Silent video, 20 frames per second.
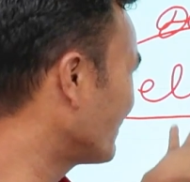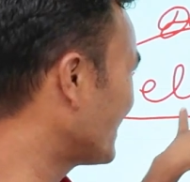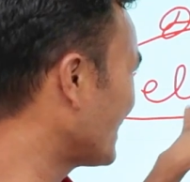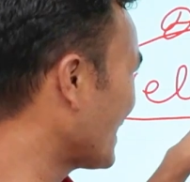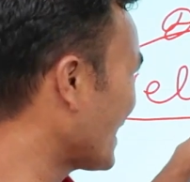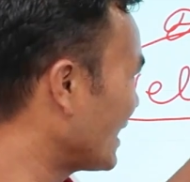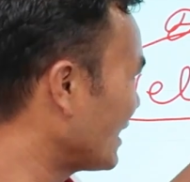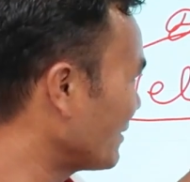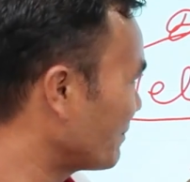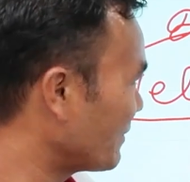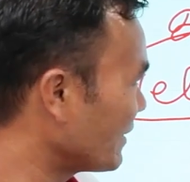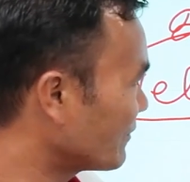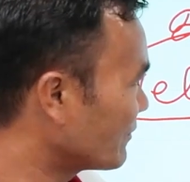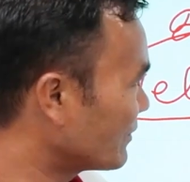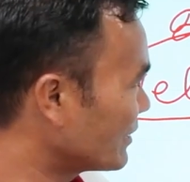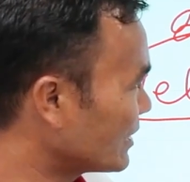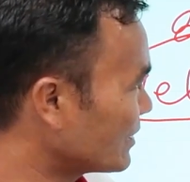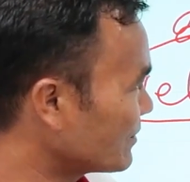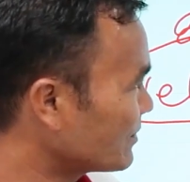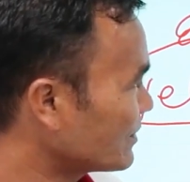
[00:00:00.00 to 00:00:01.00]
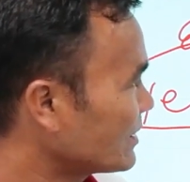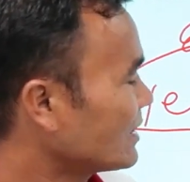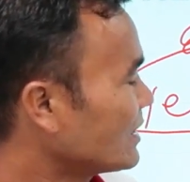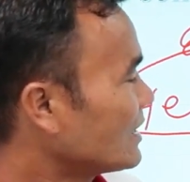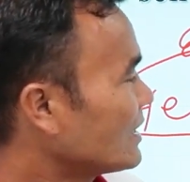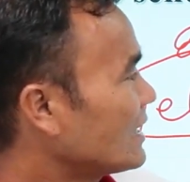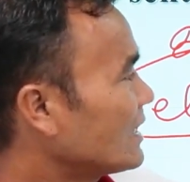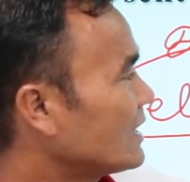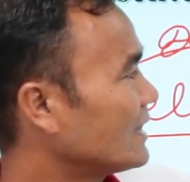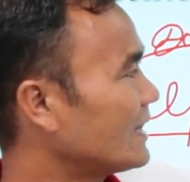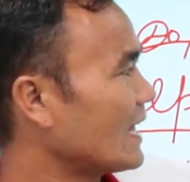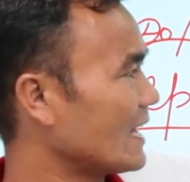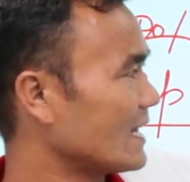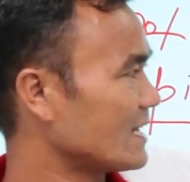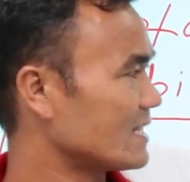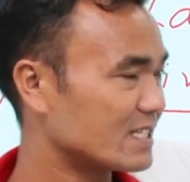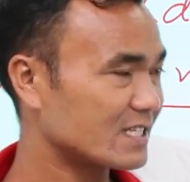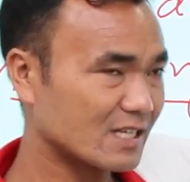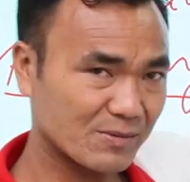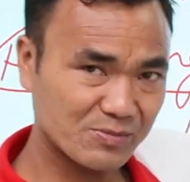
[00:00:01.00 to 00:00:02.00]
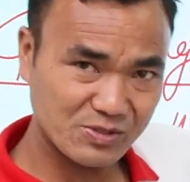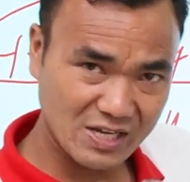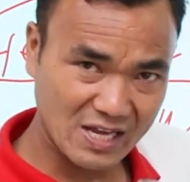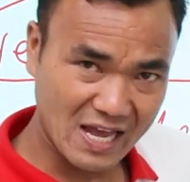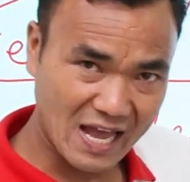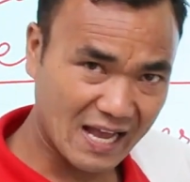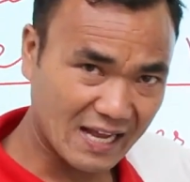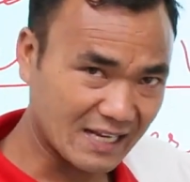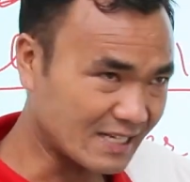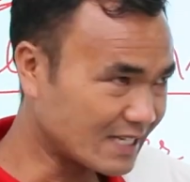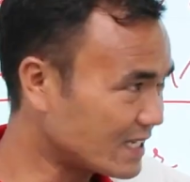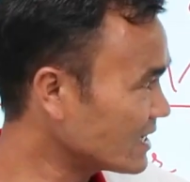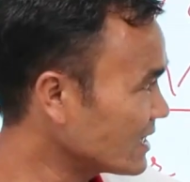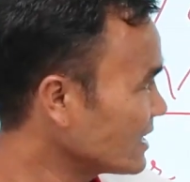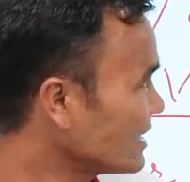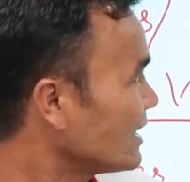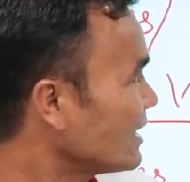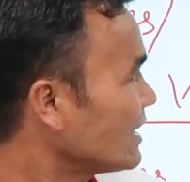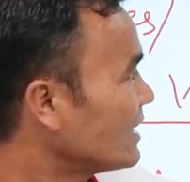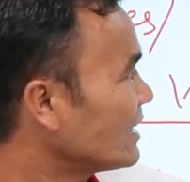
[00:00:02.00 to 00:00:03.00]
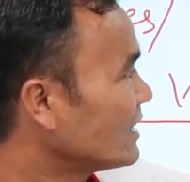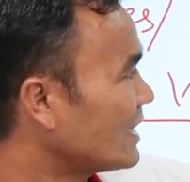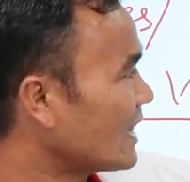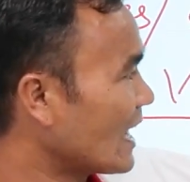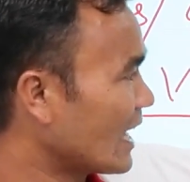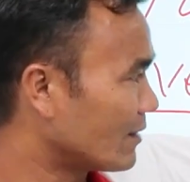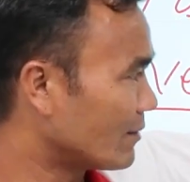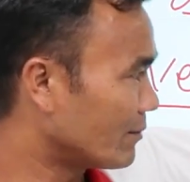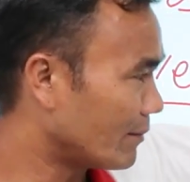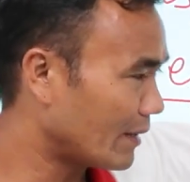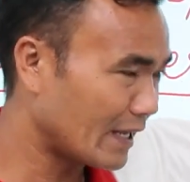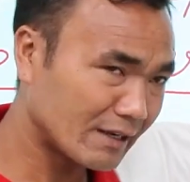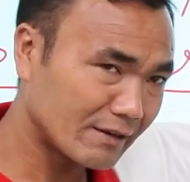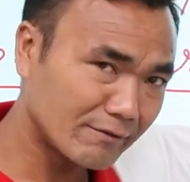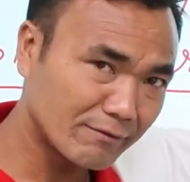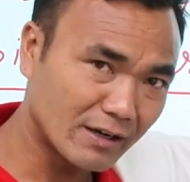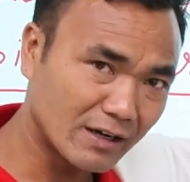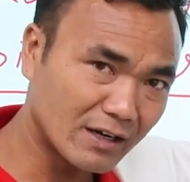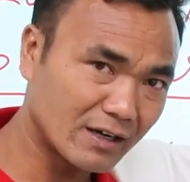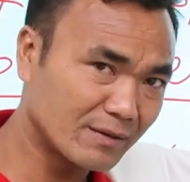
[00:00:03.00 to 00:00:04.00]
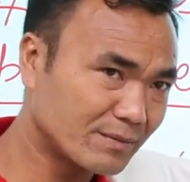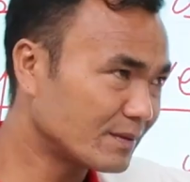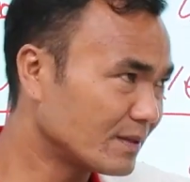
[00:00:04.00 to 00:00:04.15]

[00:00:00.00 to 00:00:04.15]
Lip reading: helping verb, then subject, then main verb.